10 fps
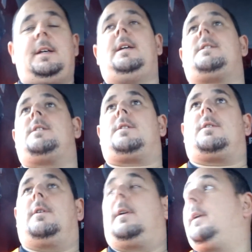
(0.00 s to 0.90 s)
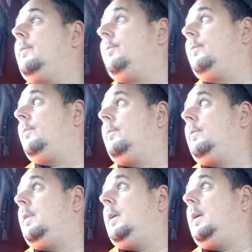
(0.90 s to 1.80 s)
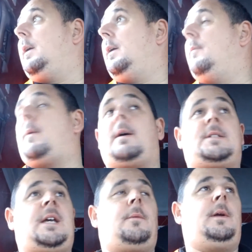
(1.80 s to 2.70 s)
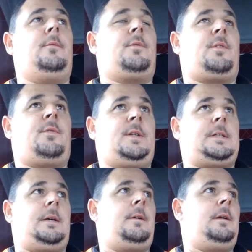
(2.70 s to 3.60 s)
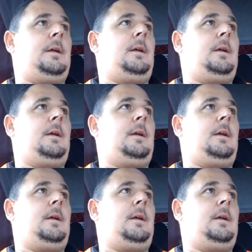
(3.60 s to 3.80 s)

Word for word: Here's the story. Um, I sat waiting for the fitter.